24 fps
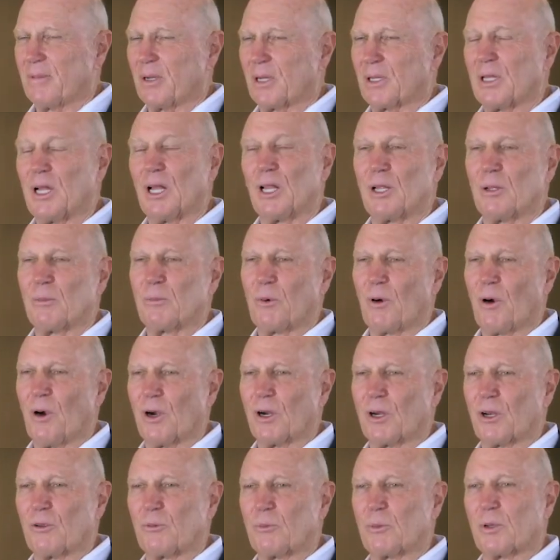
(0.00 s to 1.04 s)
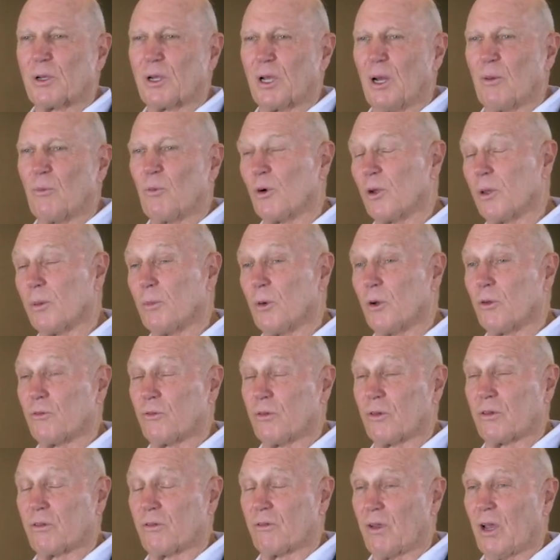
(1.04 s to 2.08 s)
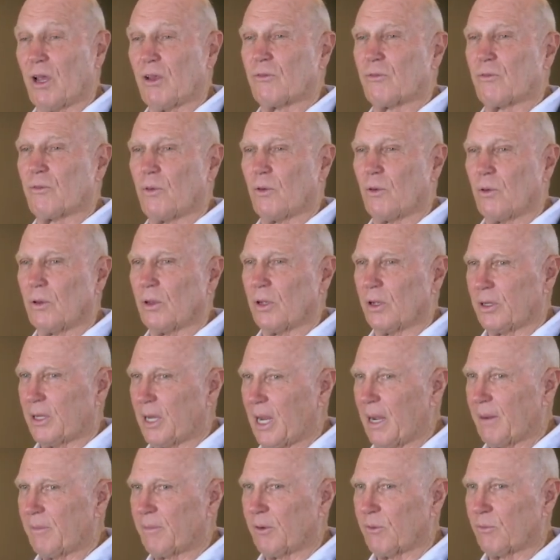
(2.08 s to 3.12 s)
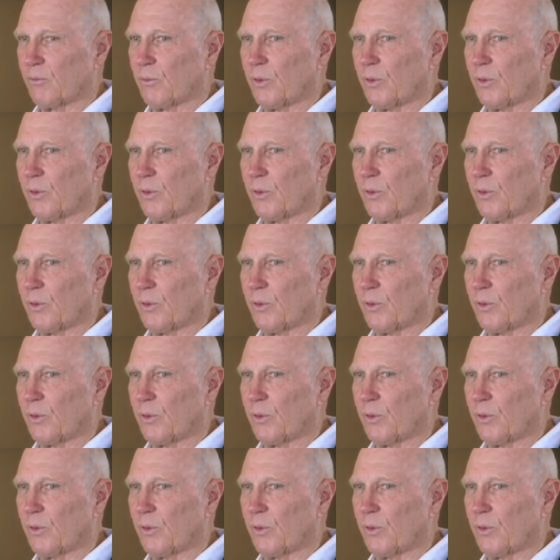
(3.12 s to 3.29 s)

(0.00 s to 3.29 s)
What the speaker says: McClellan Park has become one of the most successful adaptive